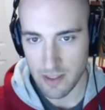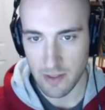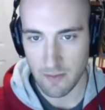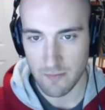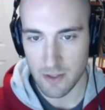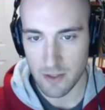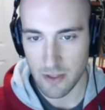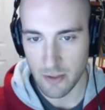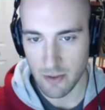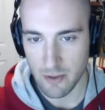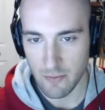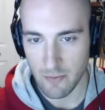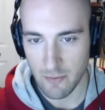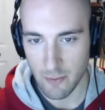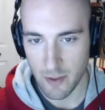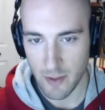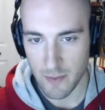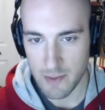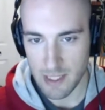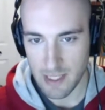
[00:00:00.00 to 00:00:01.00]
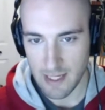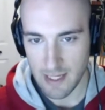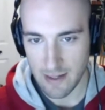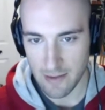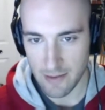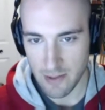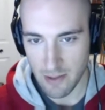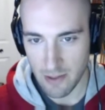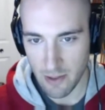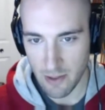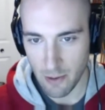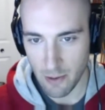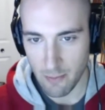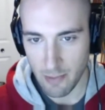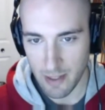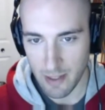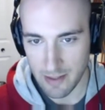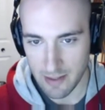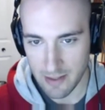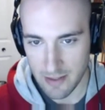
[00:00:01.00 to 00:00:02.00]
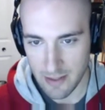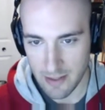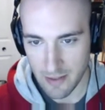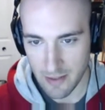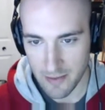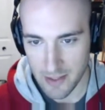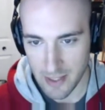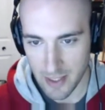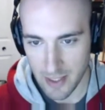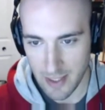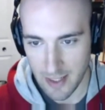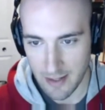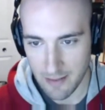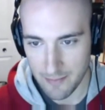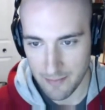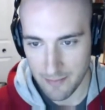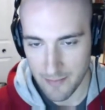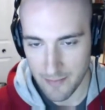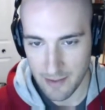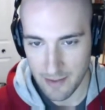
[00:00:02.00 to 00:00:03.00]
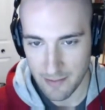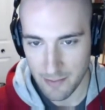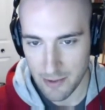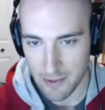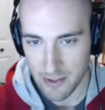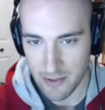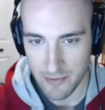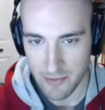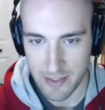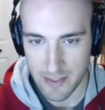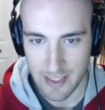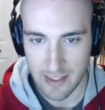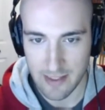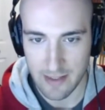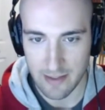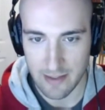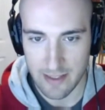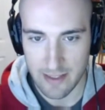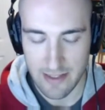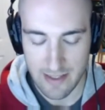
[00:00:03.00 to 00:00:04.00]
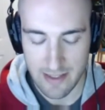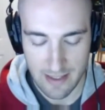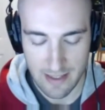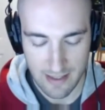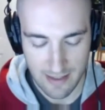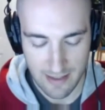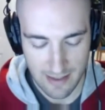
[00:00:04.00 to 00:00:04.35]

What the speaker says: You have to turn the phone upside down so the home button is on the top, which is ridiculous.